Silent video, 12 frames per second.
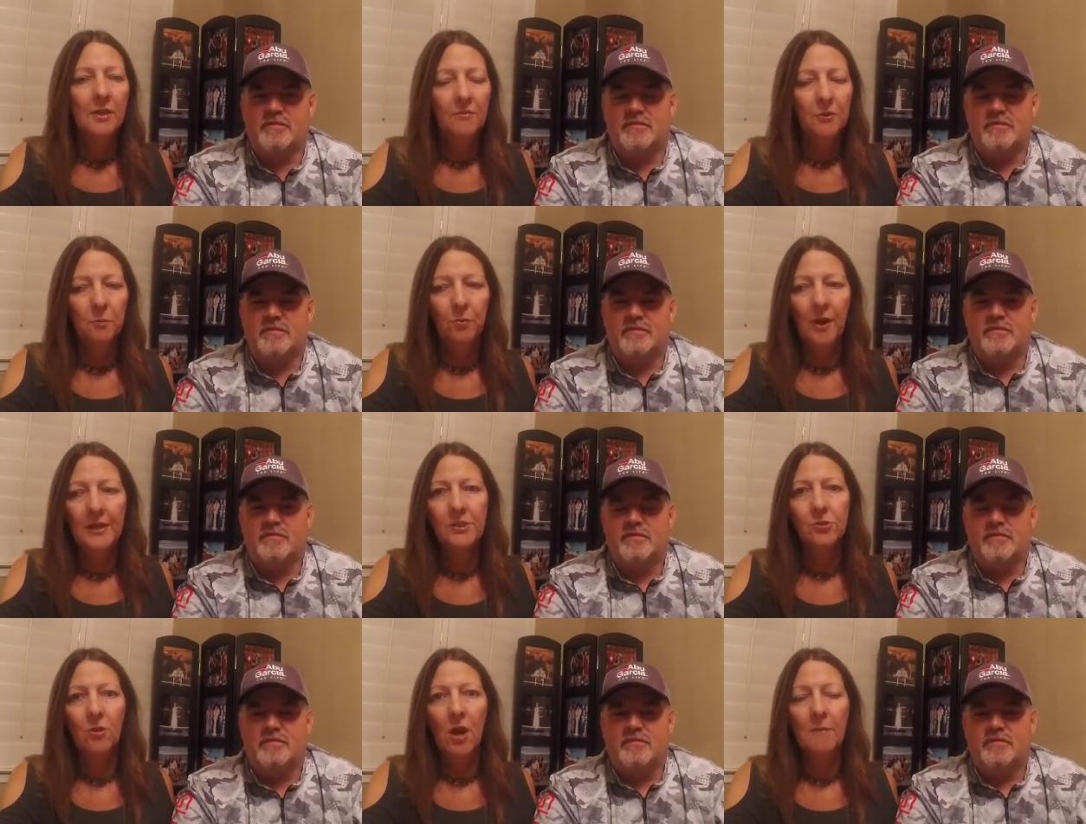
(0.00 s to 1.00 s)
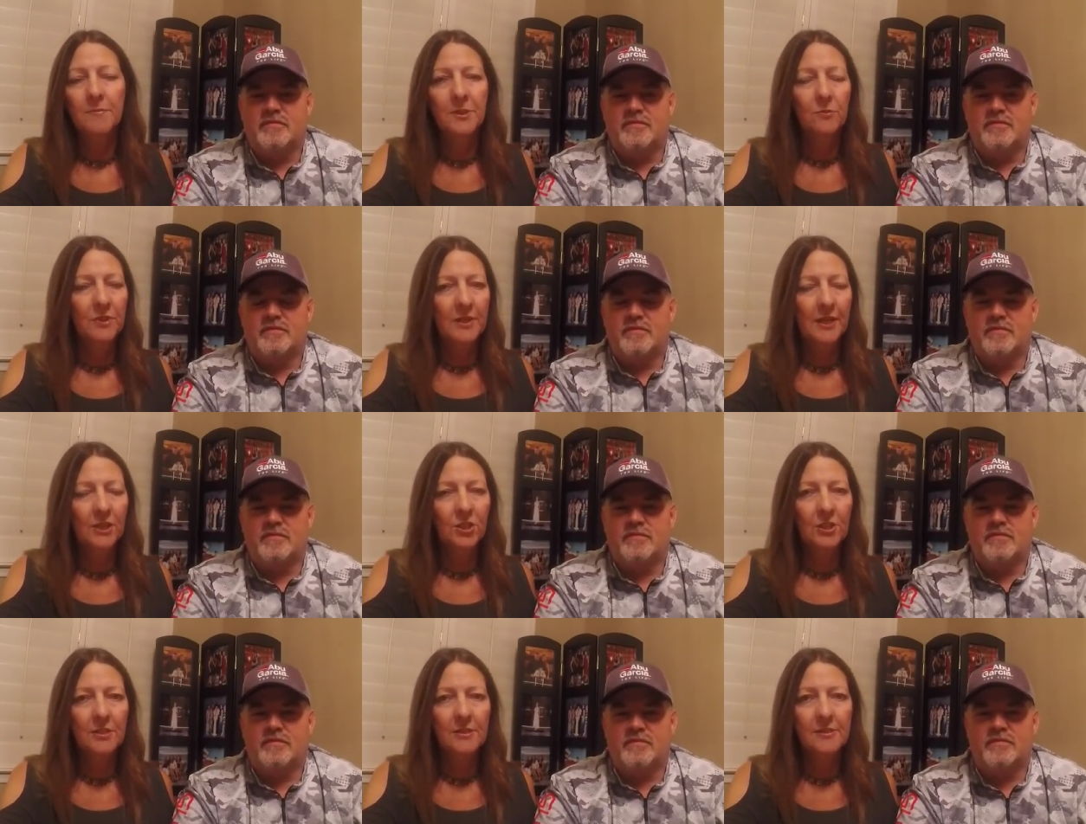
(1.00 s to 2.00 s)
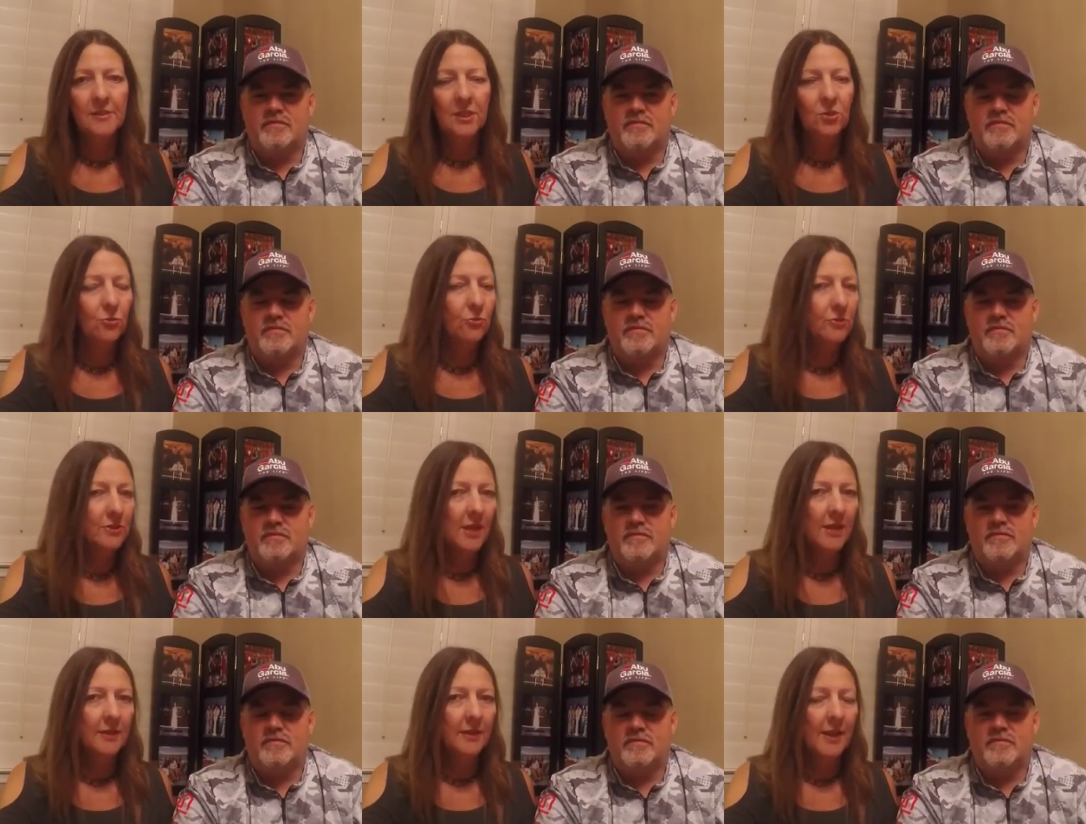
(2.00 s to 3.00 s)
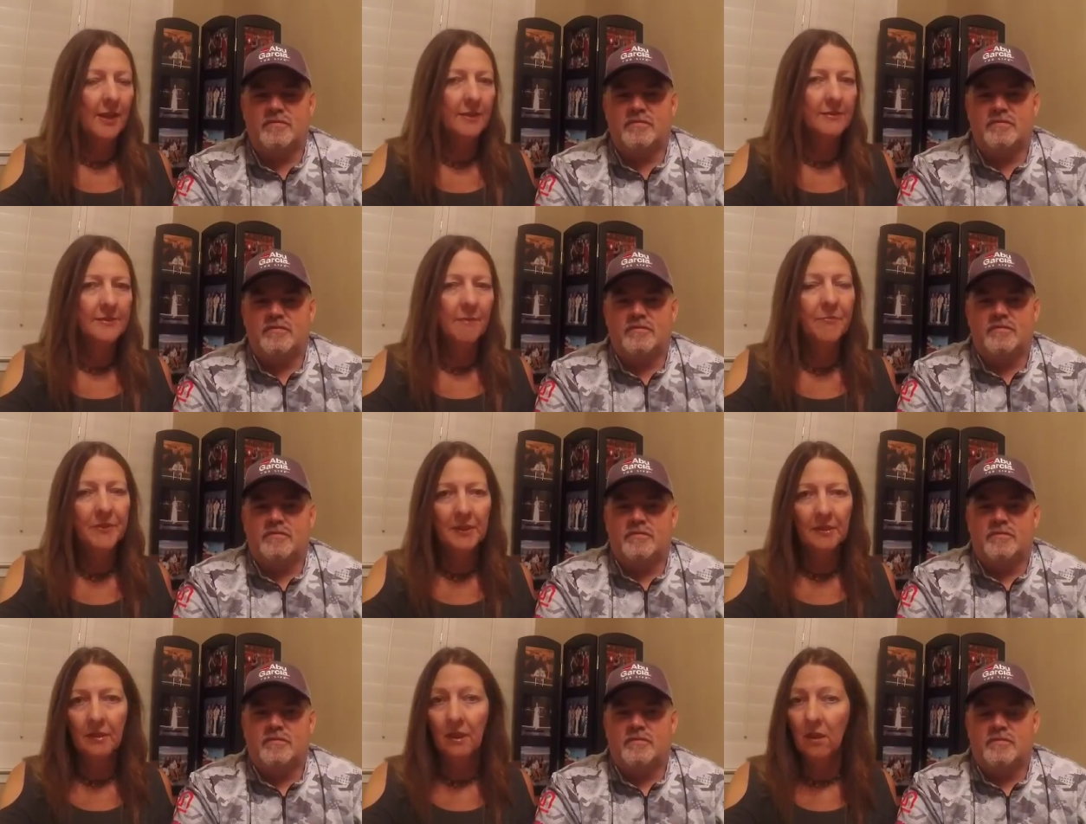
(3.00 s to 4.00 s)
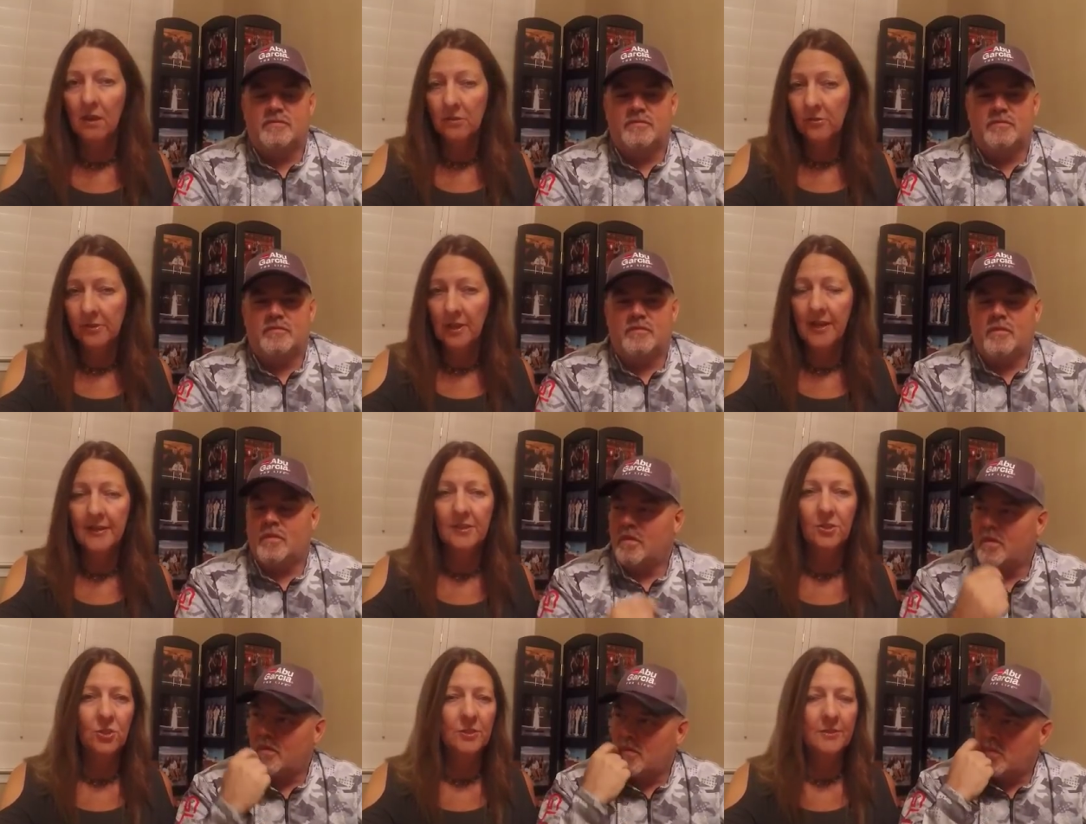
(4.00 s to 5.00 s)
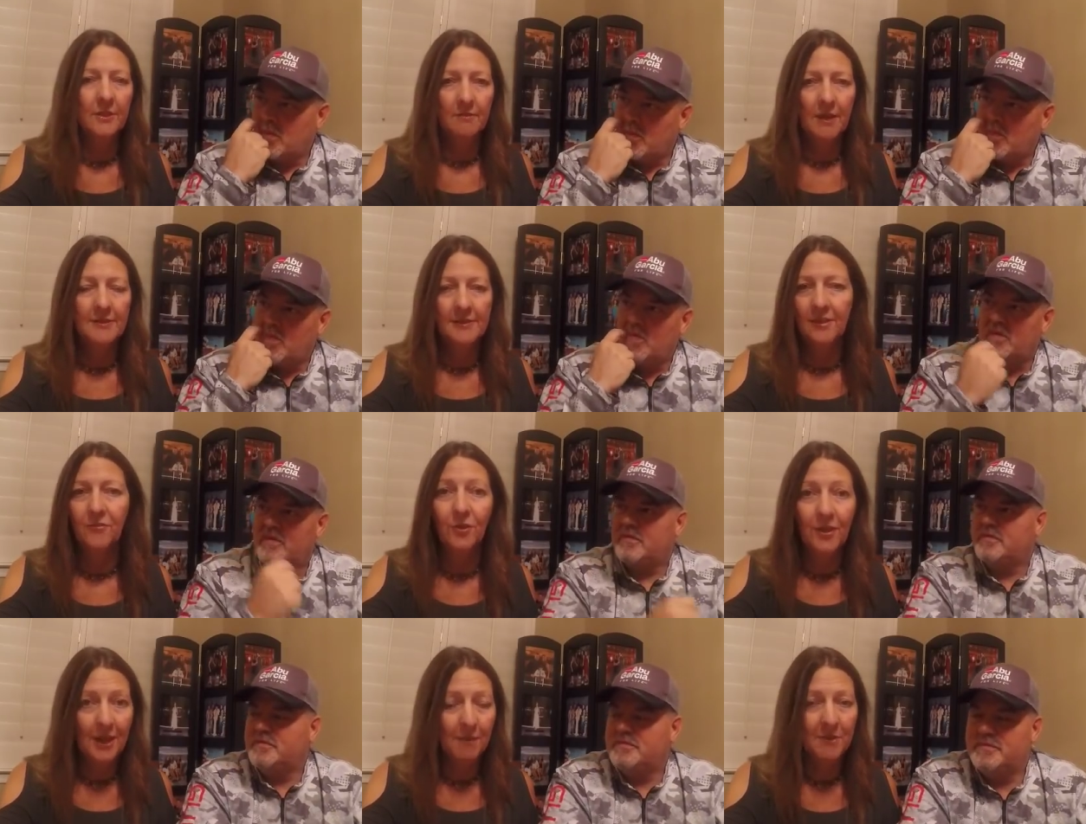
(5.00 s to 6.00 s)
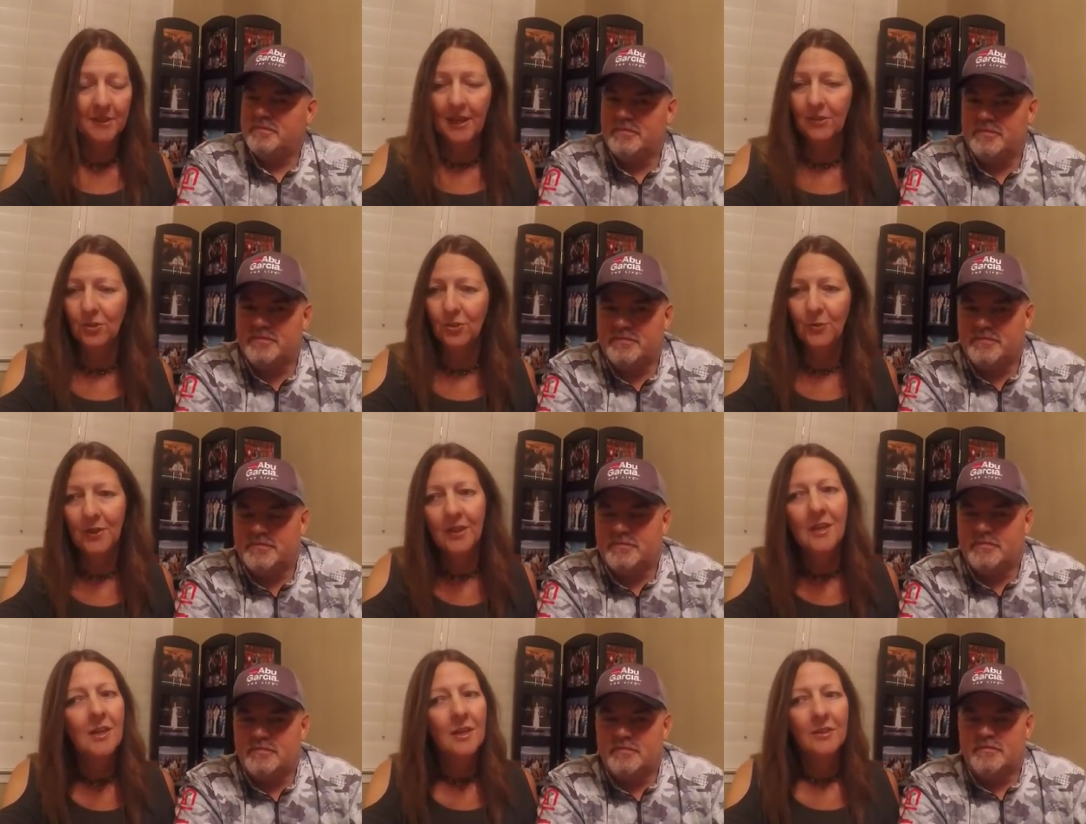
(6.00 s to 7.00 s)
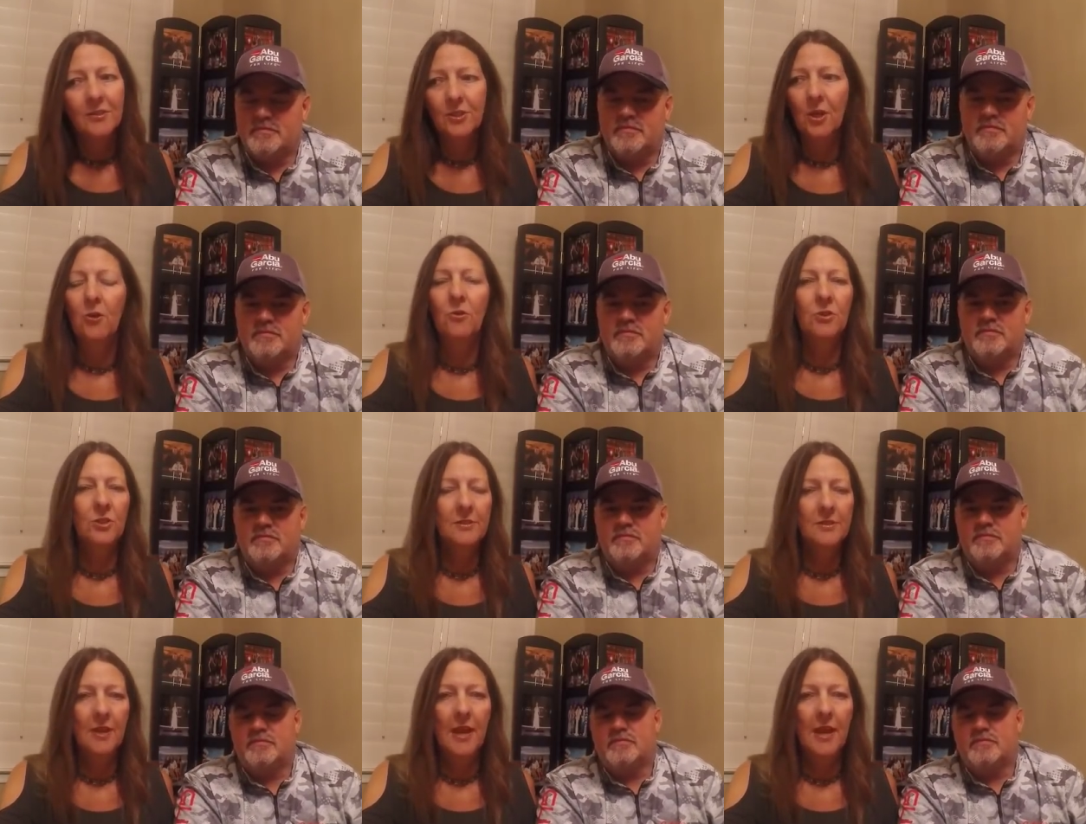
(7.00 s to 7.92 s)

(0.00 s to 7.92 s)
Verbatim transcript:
Speaker 1: give you price drops and reductions. Each cruise line has something along those lines. It just has a different name attached to it. So just